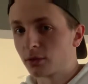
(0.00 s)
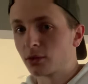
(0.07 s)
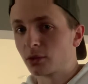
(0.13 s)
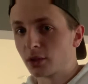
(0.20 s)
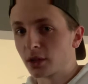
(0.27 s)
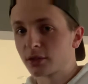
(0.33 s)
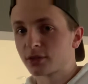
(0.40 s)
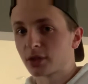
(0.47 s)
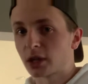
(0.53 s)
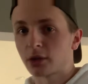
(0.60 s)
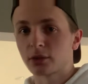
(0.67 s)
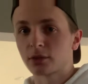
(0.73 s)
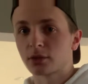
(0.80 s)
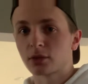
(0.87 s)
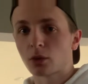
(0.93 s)
this
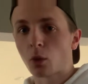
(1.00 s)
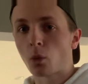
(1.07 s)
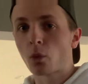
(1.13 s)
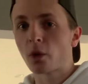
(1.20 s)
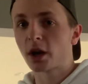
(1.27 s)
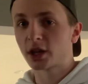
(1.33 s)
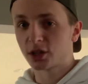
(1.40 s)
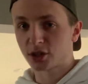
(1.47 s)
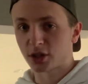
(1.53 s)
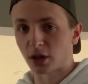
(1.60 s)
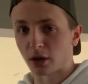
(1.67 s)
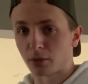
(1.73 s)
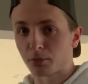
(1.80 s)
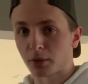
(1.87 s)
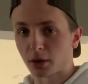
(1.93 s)
sounds way
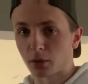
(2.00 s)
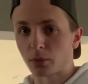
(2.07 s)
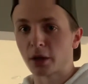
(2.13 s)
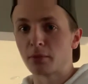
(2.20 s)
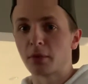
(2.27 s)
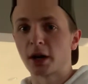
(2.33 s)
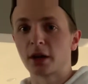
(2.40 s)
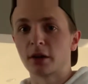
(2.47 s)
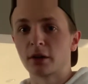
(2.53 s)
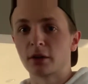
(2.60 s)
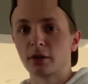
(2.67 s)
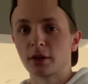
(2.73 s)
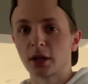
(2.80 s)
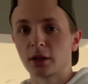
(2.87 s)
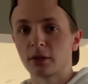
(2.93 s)
sharper and way better
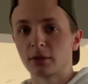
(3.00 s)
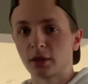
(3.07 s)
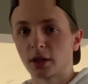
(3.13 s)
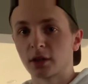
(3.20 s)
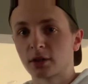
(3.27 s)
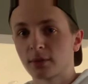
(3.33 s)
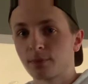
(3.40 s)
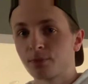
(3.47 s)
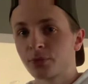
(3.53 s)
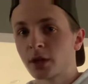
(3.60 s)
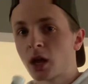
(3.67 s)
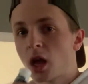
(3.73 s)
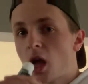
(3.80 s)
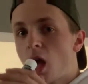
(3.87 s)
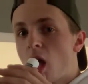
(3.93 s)
than this.
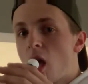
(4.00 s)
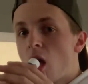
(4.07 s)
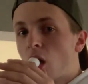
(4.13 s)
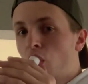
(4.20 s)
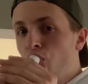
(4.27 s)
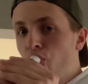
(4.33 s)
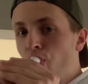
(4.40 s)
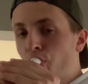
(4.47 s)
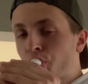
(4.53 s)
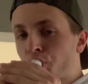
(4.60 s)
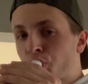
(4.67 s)
All